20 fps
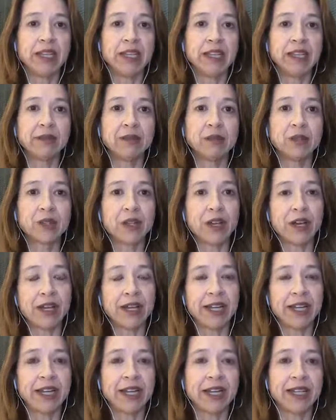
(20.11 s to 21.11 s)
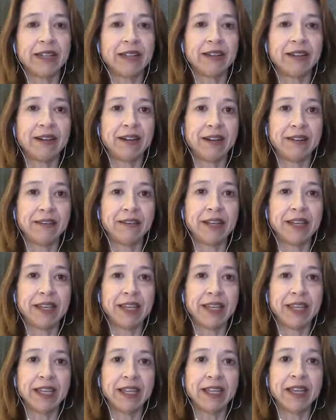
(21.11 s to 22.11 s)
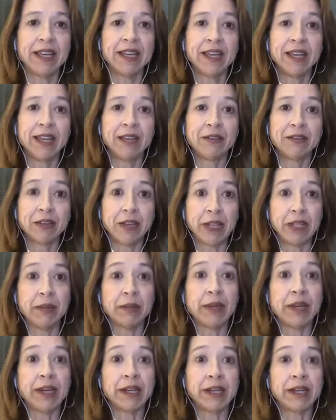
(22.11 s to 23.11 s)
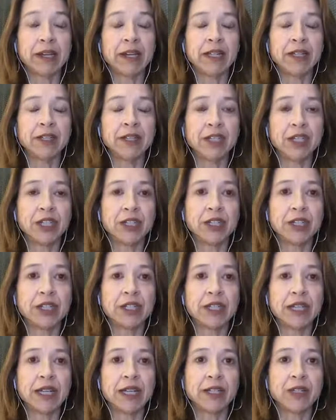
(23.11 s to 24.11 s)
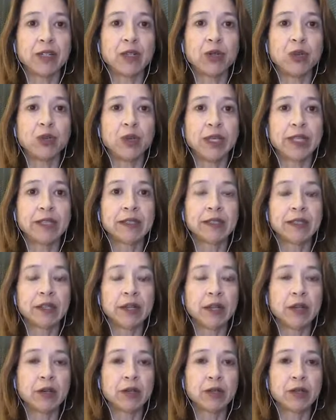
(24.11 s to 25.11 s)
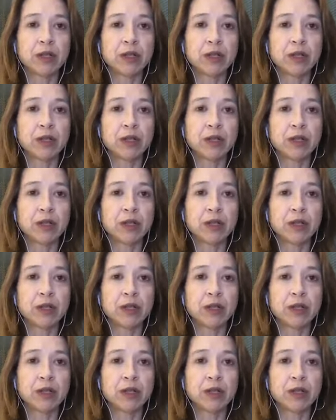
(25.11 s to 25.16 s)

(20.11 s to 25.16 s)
It was on again, off again, finally back on just 2 weeks ago.